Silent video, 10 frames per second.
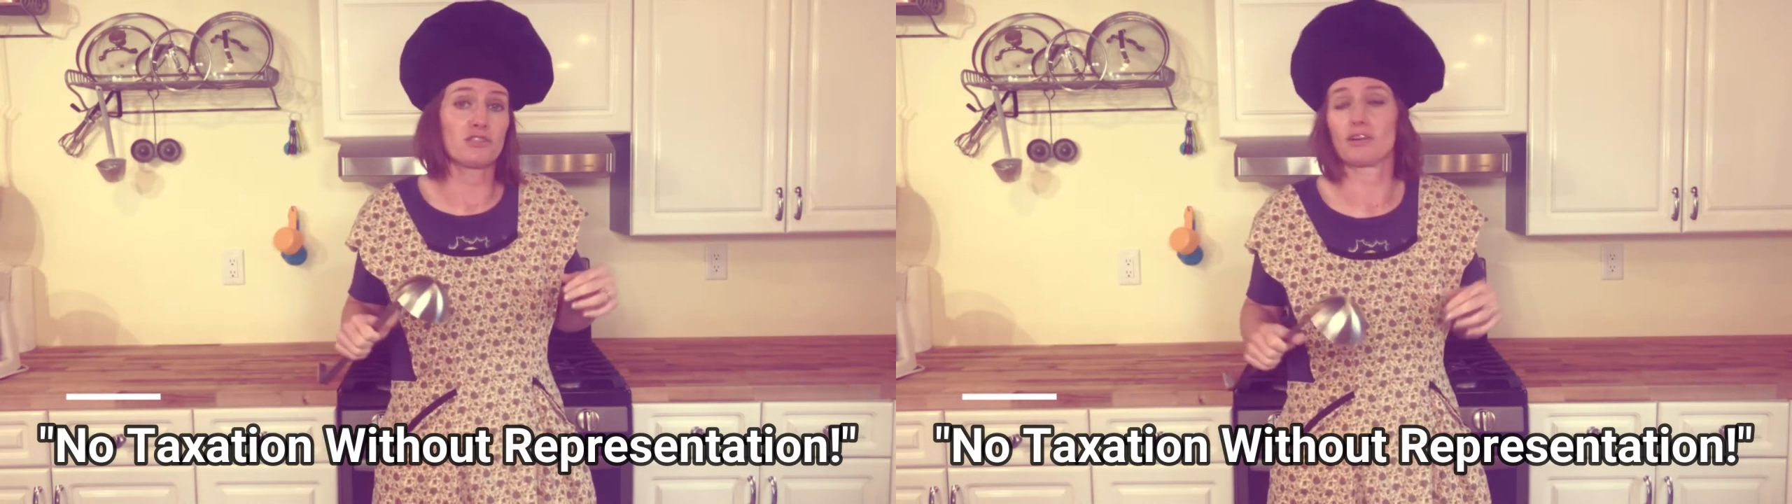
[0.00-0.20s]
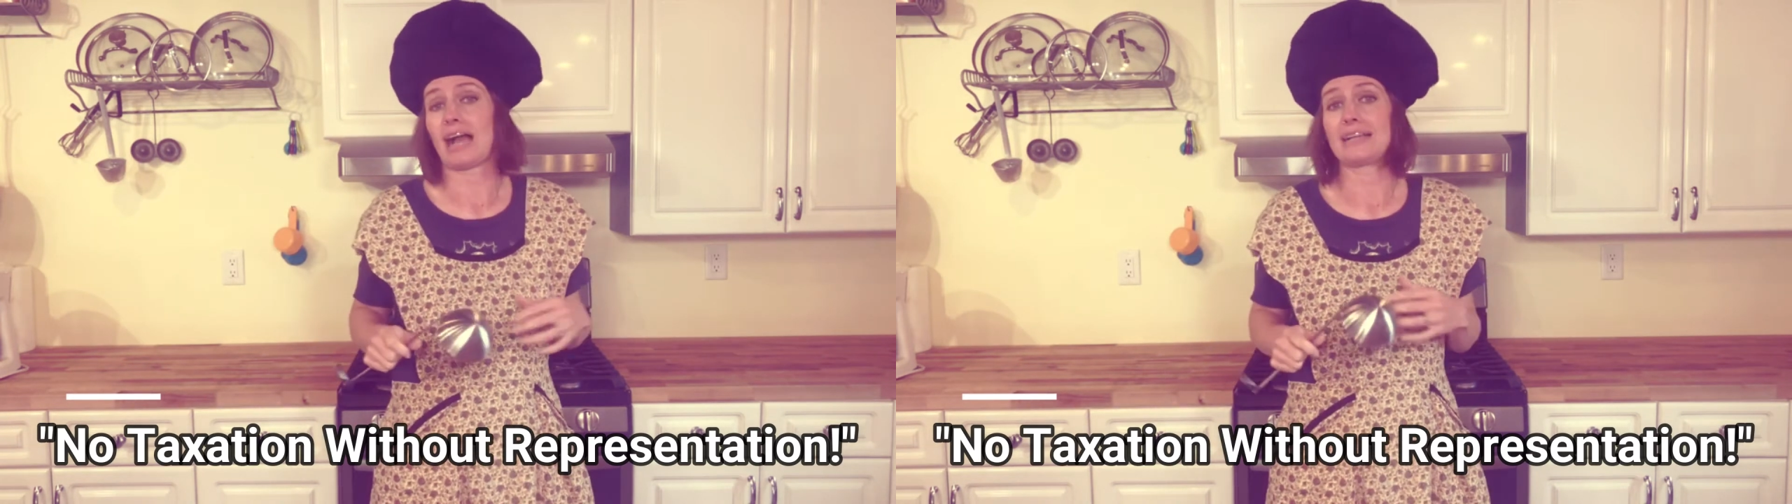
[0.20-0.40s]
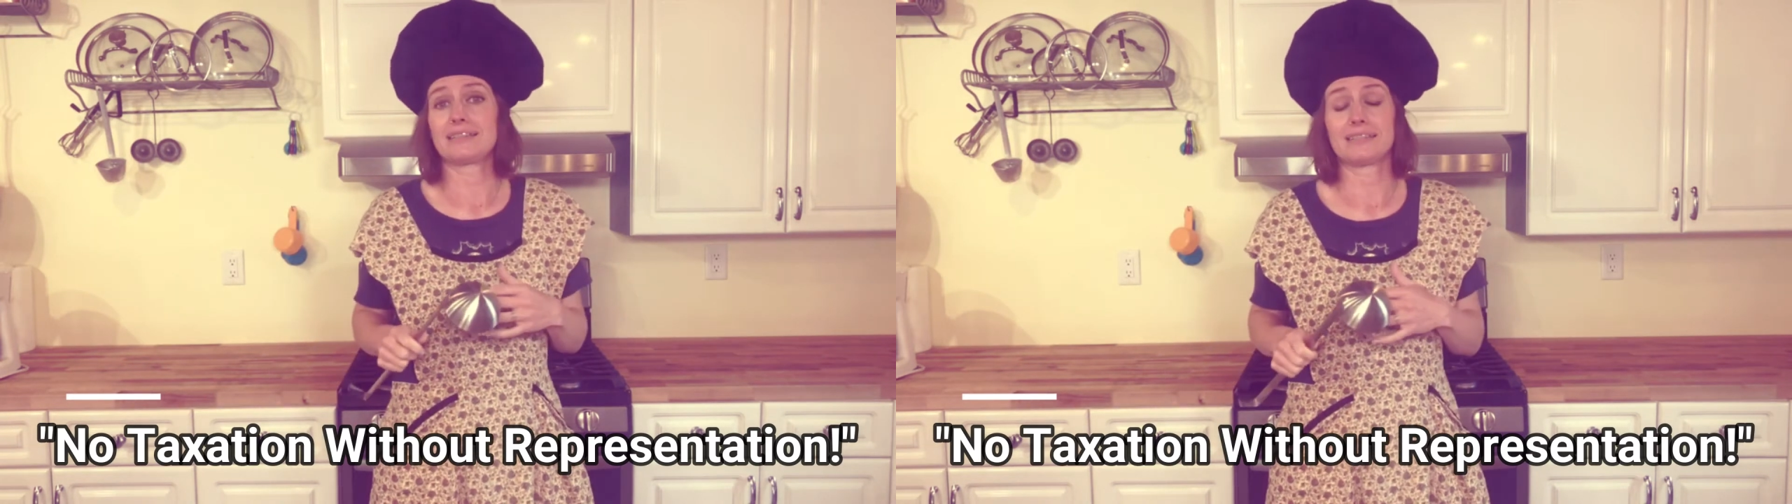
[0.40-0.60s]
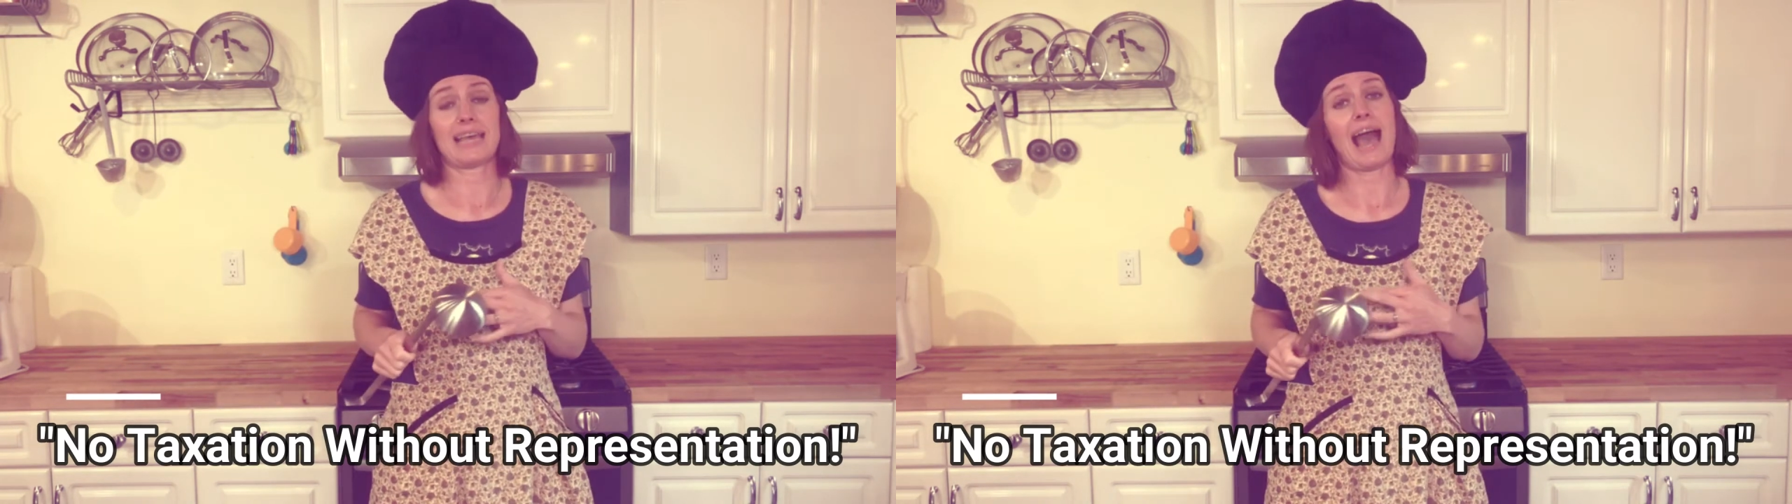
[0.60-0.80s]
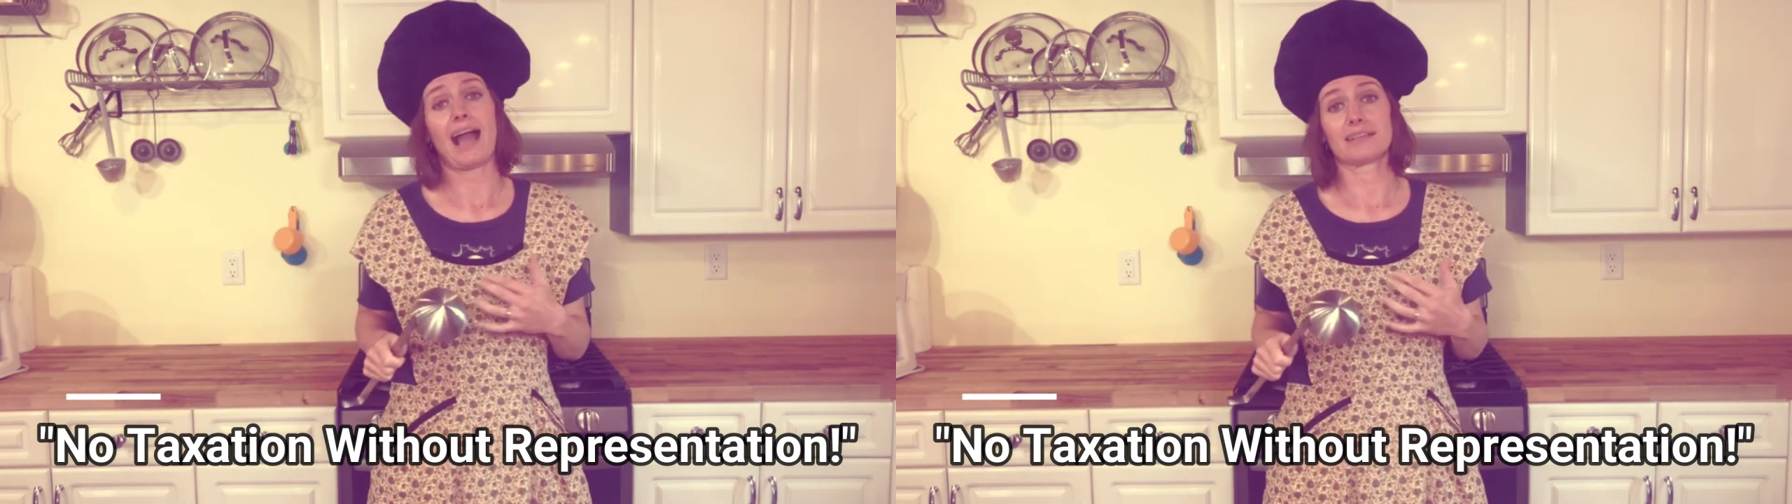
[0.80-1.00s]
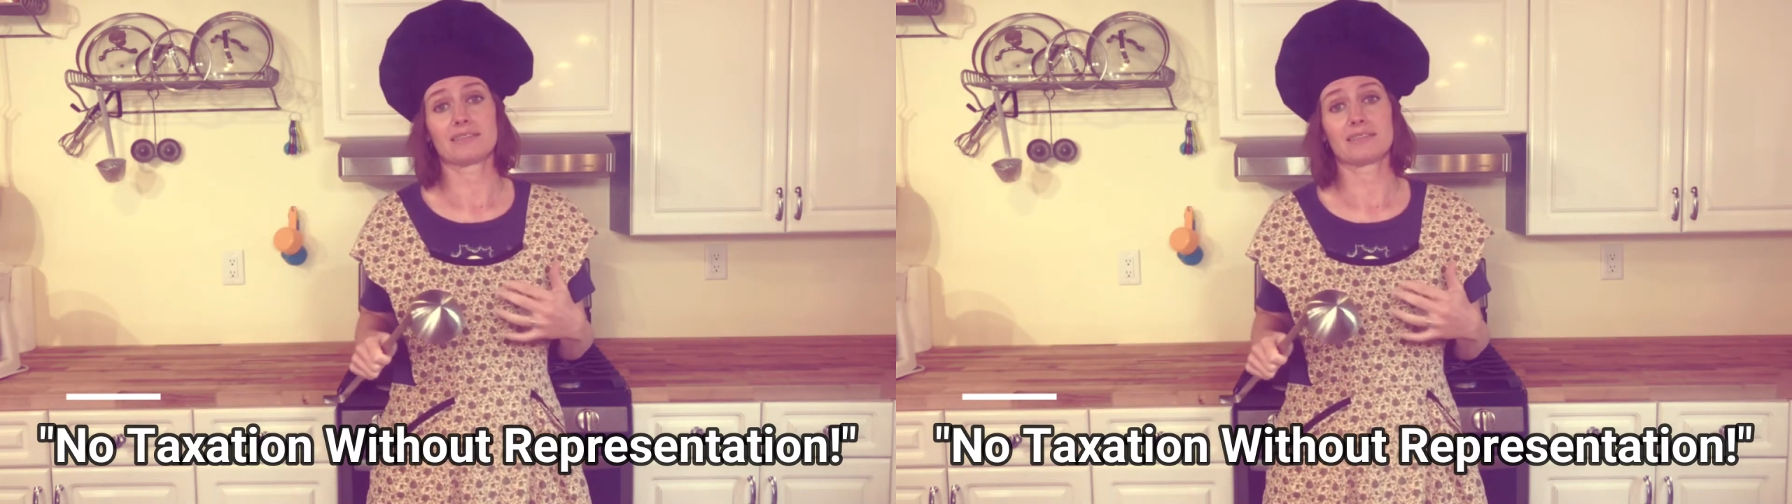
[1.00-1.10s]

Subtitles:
tried to tax